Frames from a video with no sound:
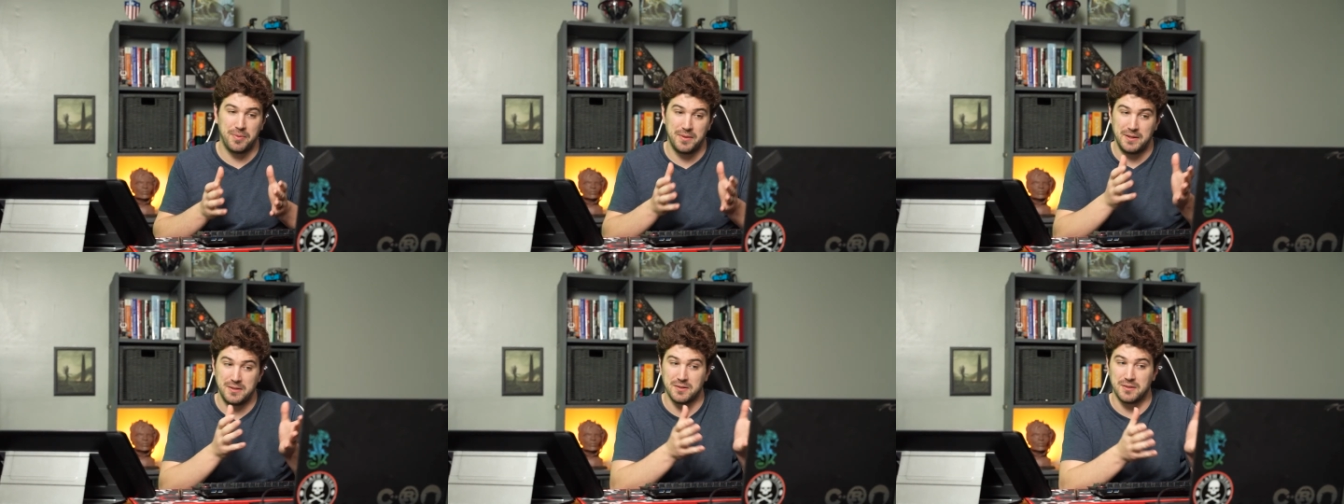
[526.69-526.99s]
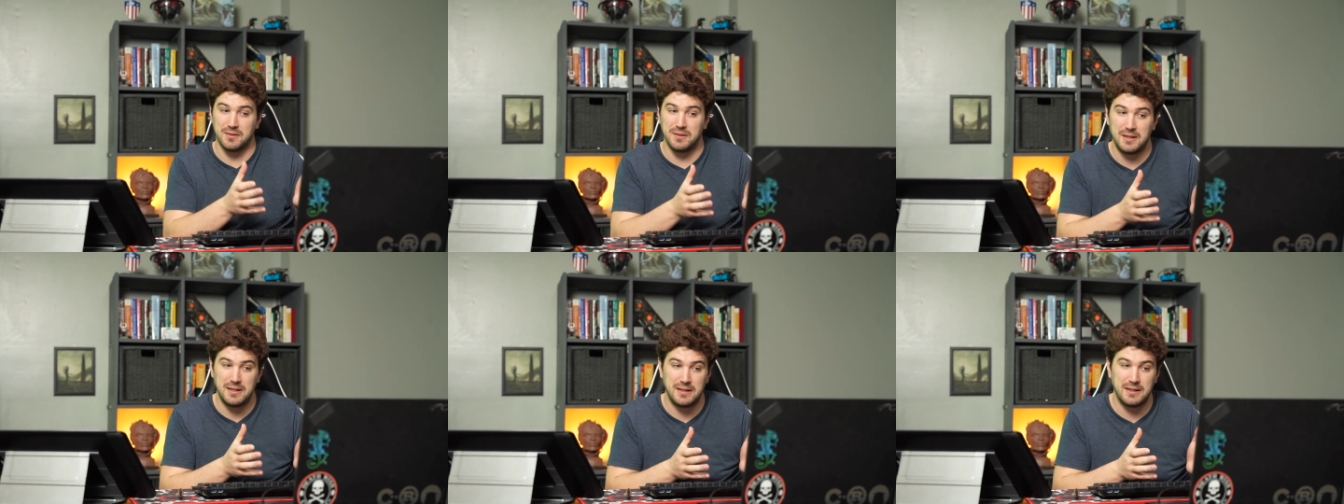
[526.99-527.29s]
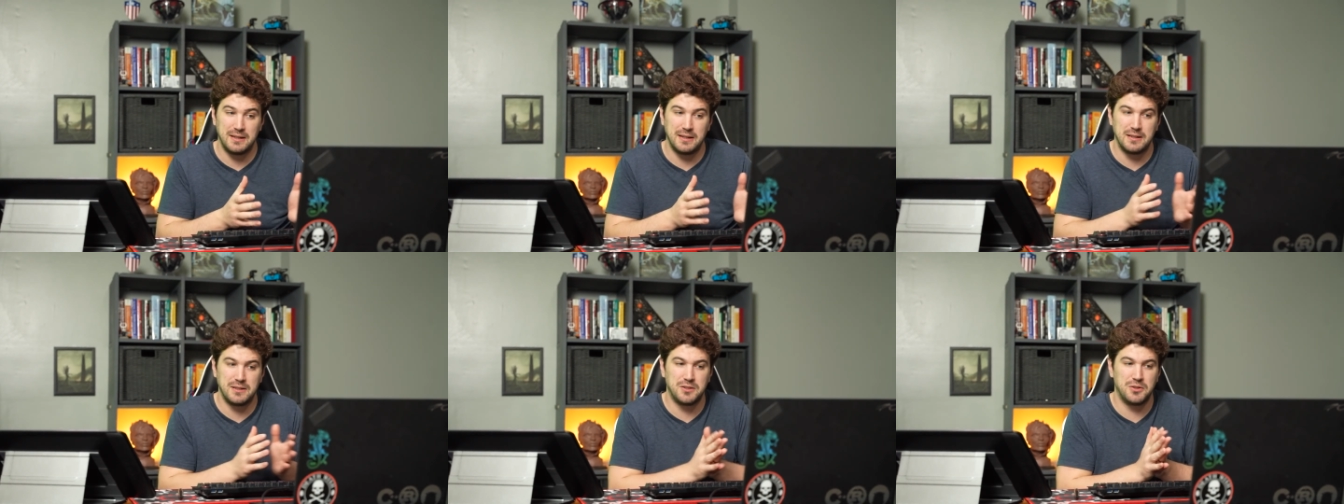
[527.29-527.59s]
These are
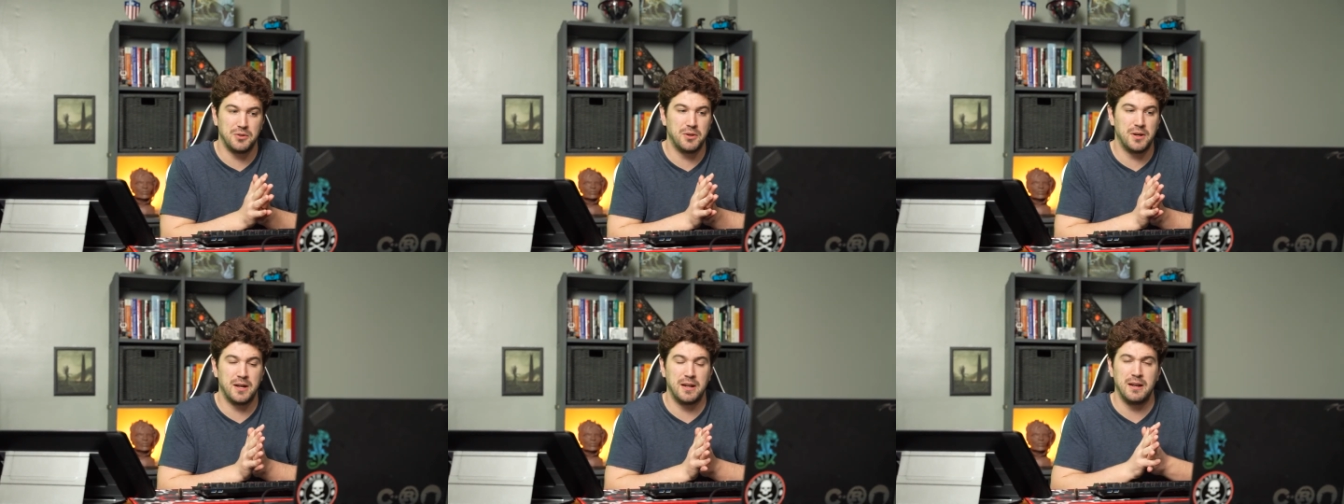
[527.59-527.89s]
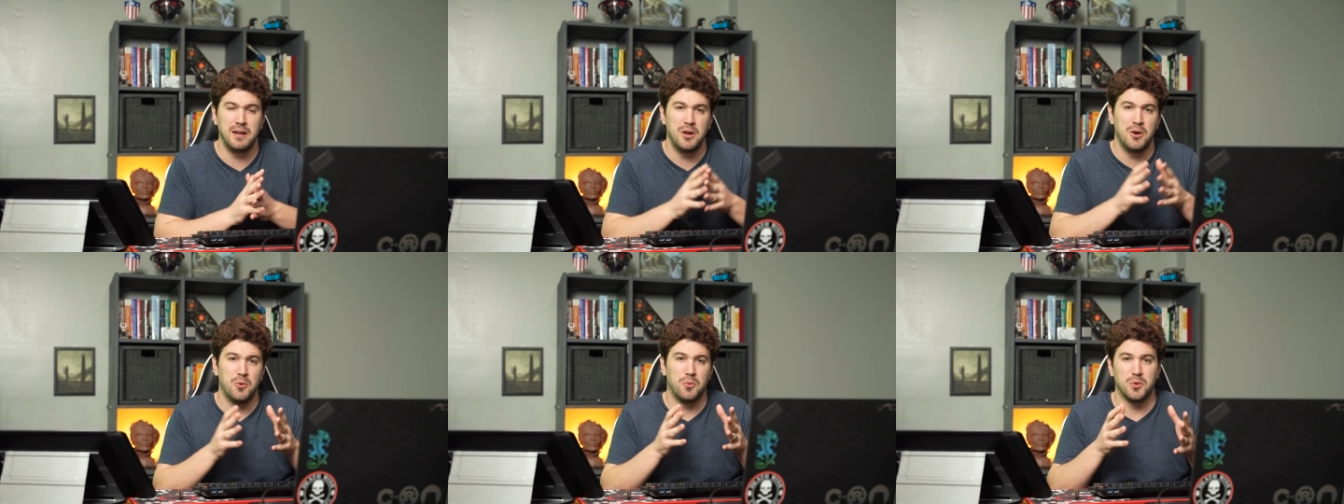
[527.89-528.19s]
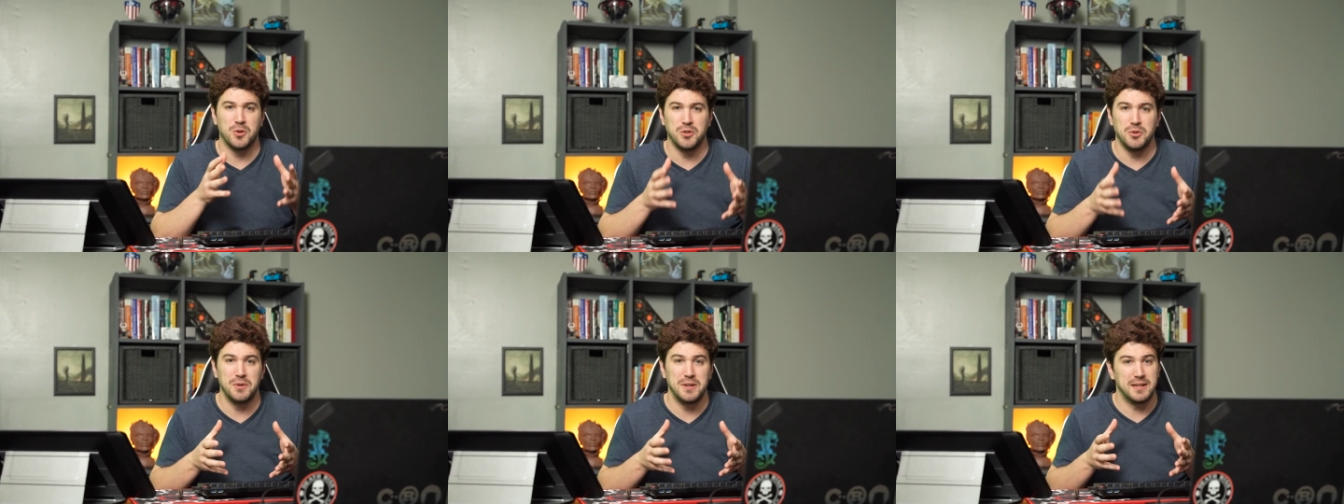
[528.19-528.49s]
leading into it.
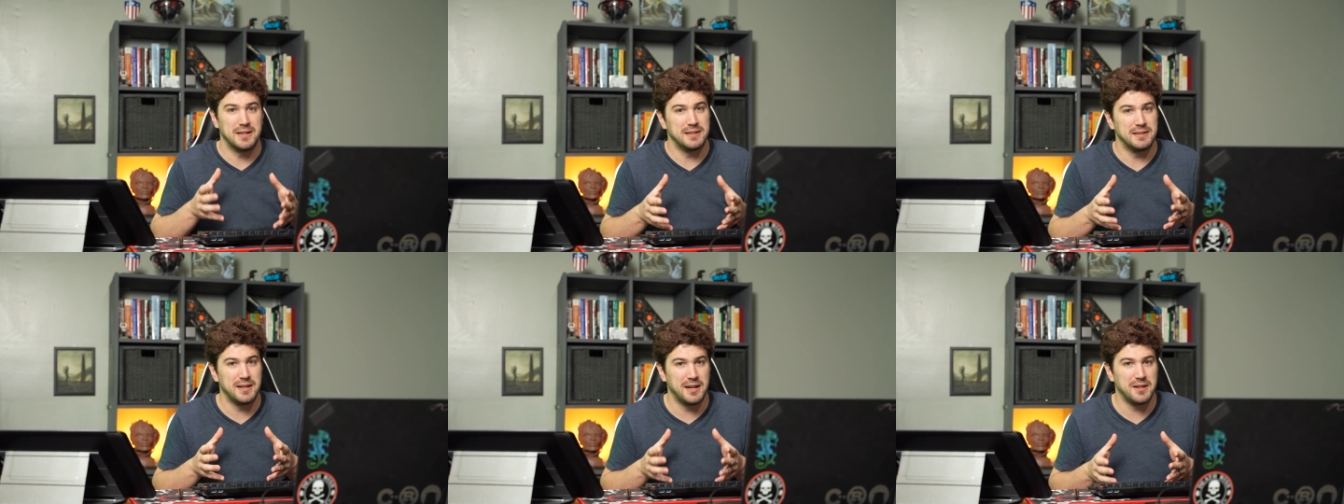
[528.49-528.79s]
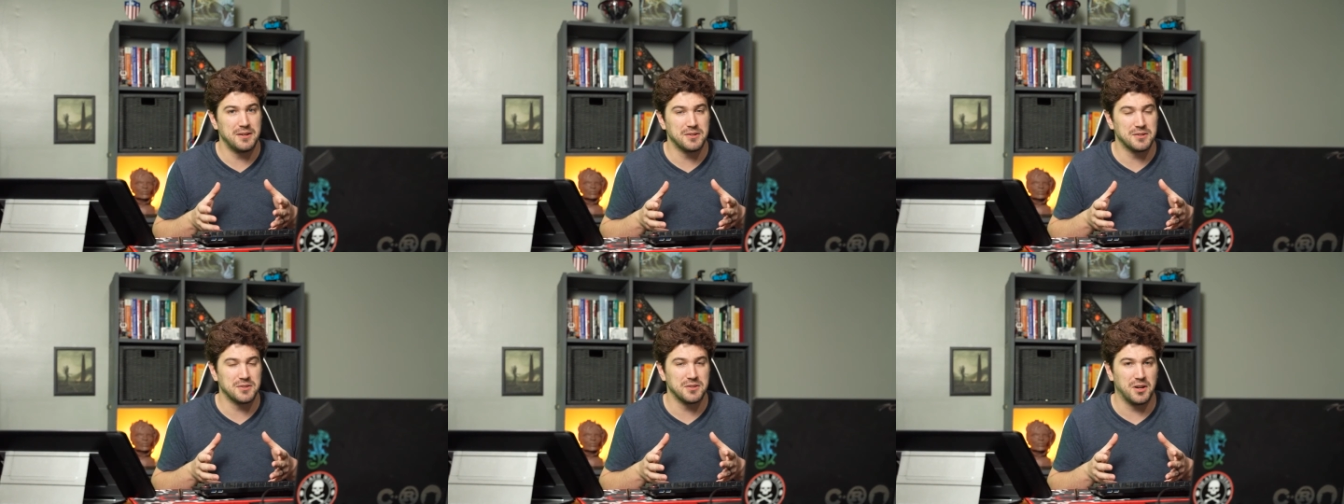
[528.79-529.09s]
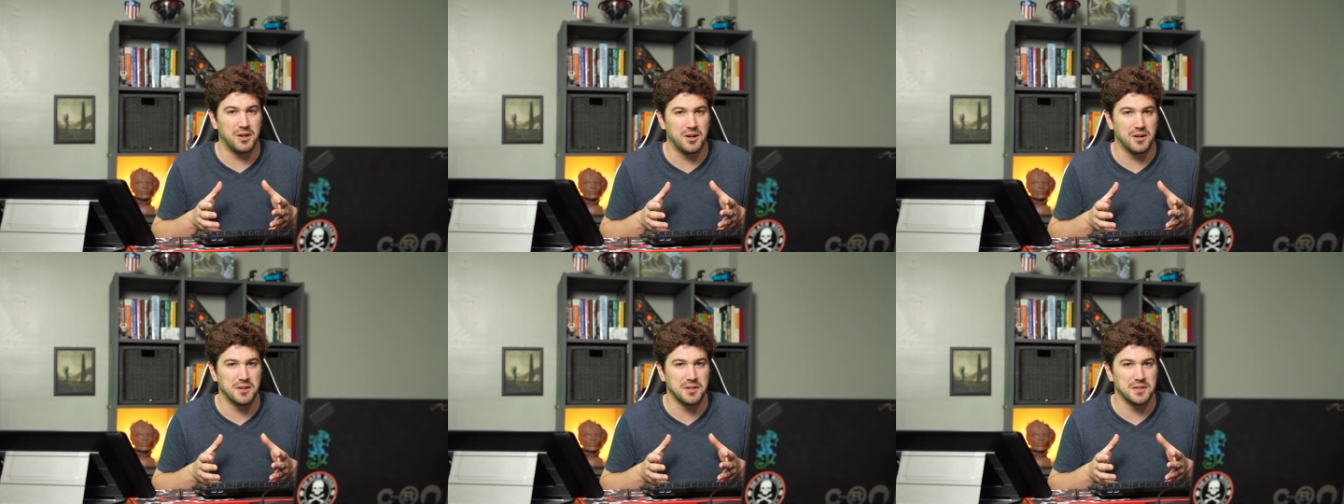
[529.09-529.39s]
We're doing containers the
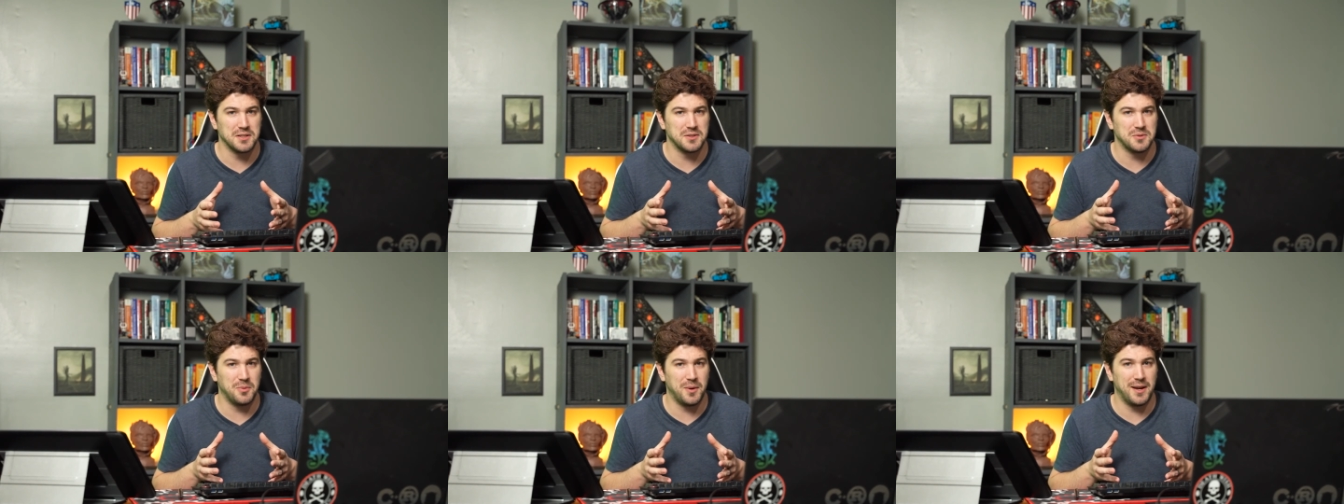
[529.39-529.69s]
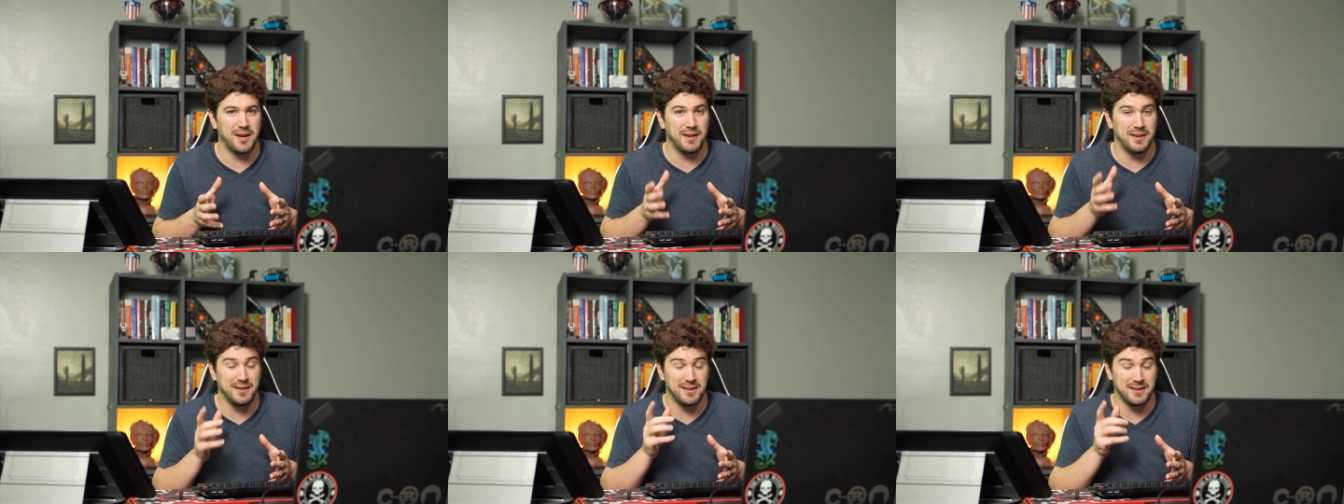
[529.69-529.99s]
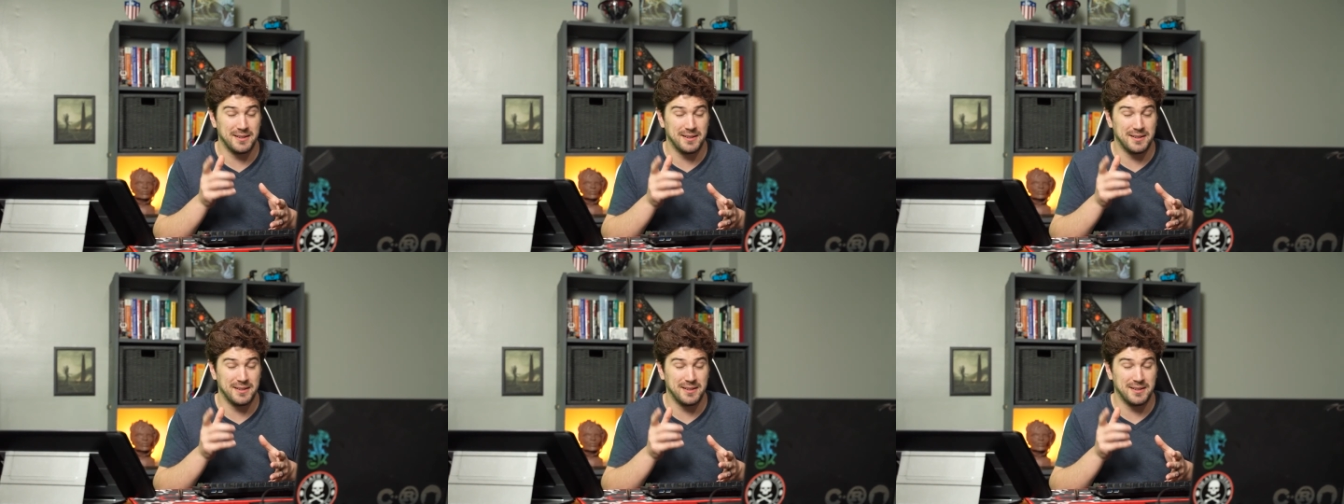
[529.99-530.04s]
hardest way.